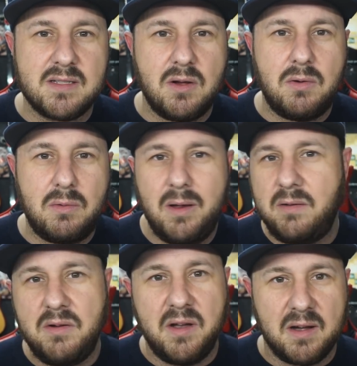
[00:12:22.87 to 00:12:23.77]
So what are you
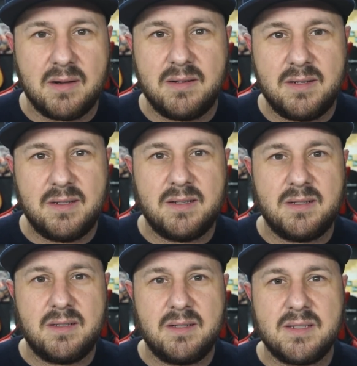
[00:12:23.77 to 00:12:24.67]
doing here?
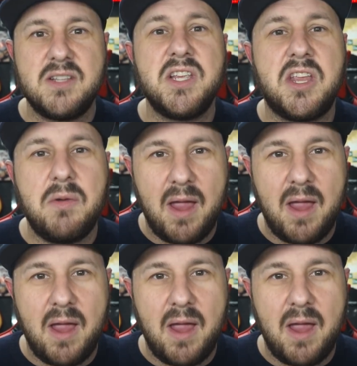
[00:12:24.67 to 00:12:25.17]
Sounds like you